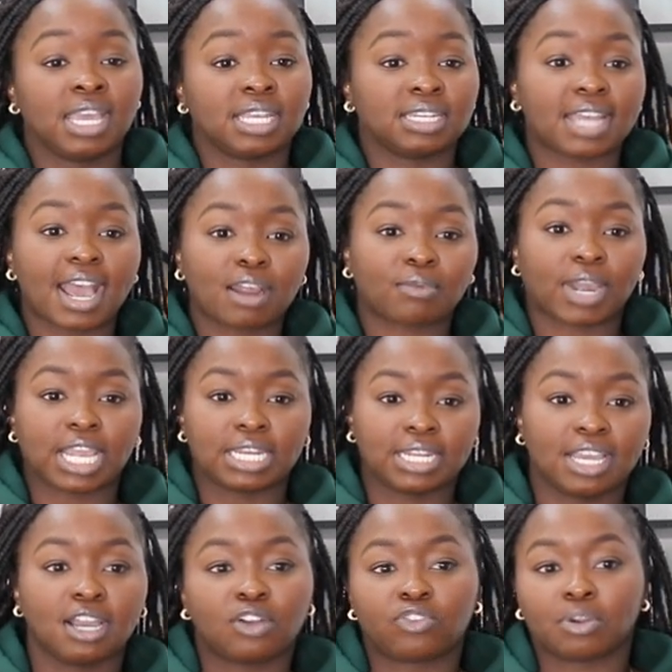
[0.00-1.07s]
Not right
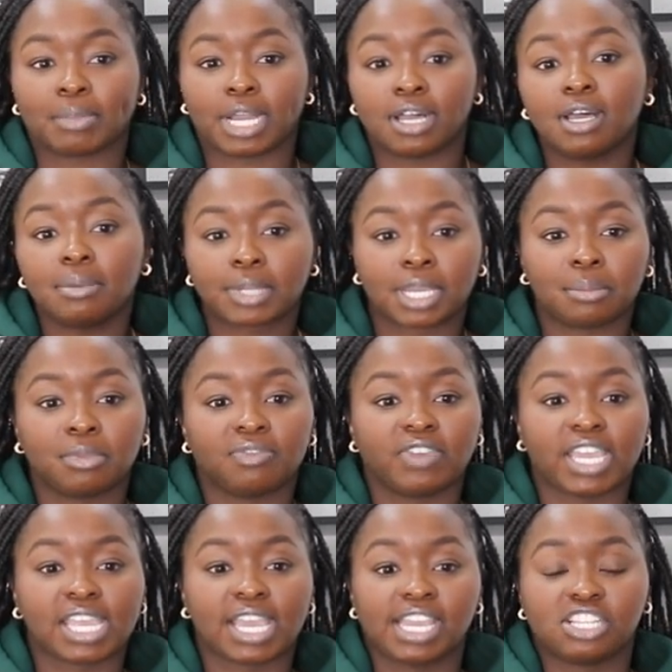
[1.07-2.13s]
now for my upcoming
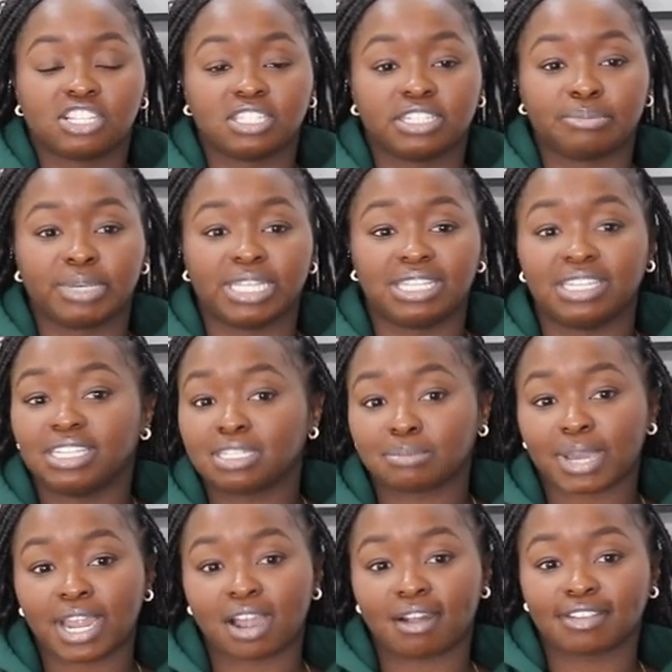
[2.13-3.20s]
vacations, but this
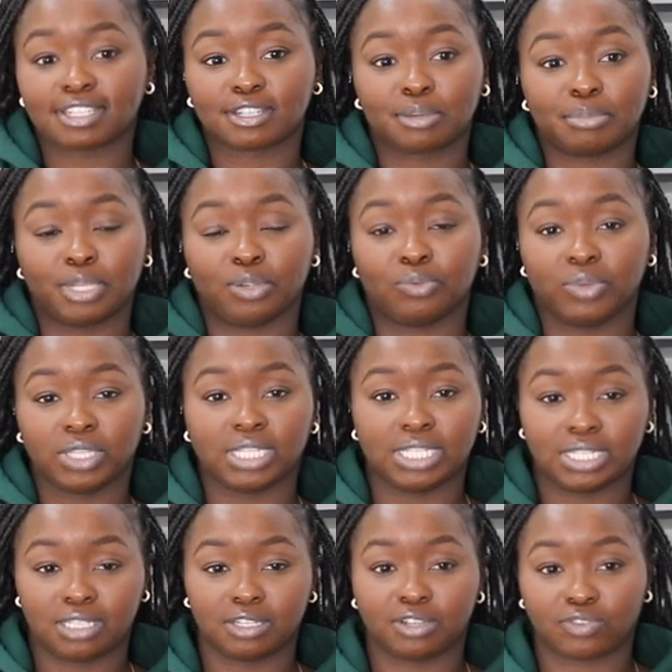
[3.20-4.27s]
might also be really
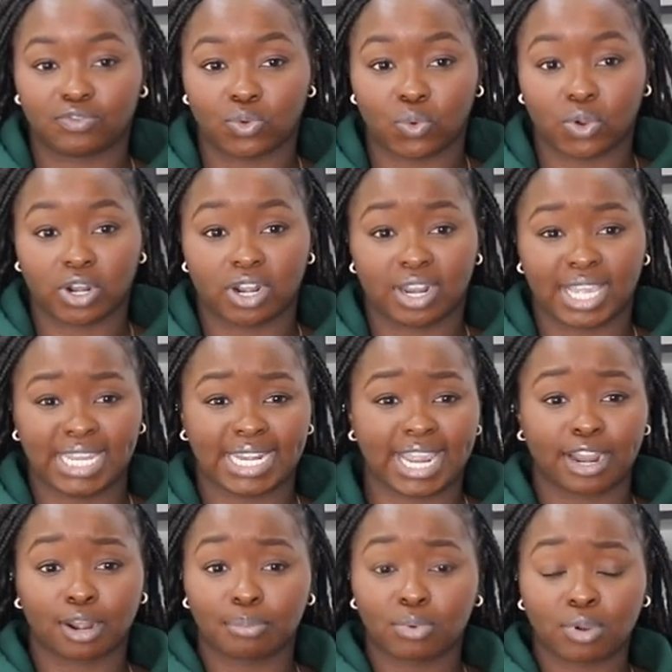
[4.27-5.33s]
good for an
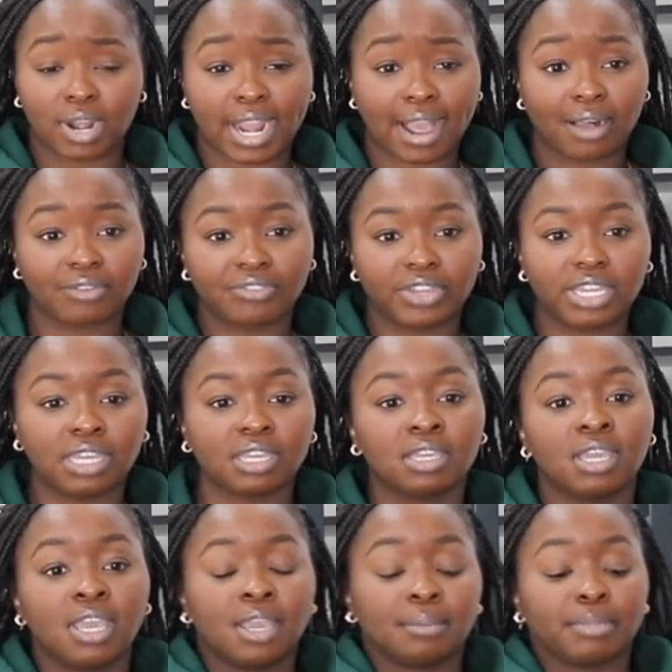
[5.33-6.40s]
airport
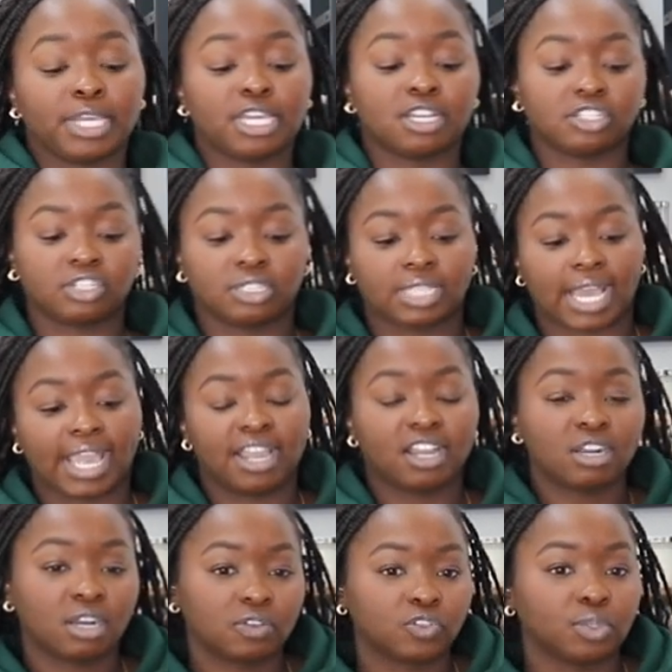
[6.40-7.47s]
outfit because you're like
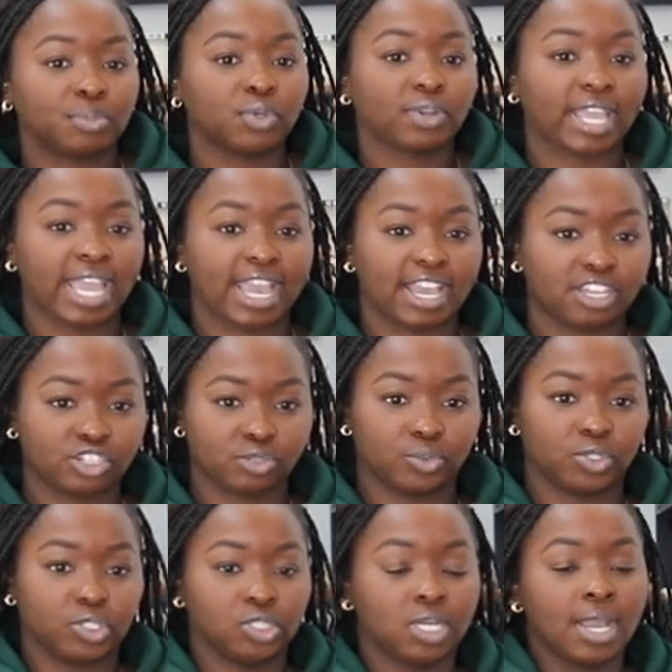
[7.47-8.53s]
comfortable
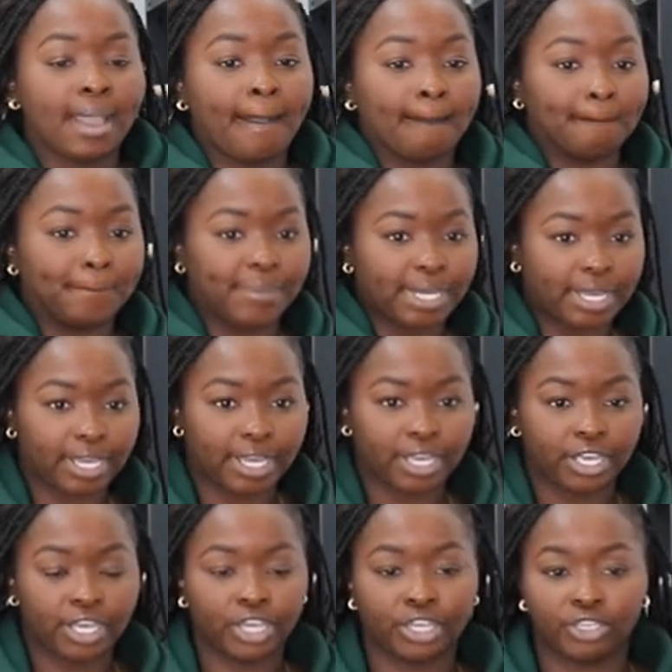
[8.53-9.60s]
casual,
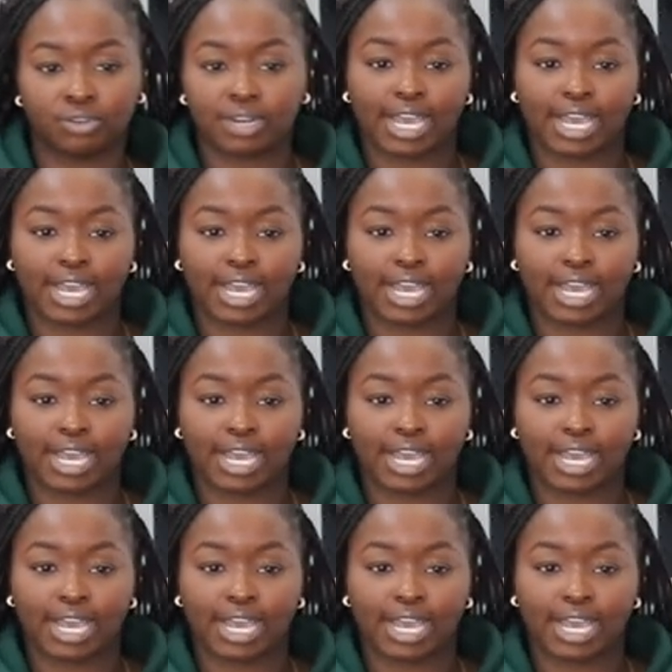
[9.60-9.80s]
but you're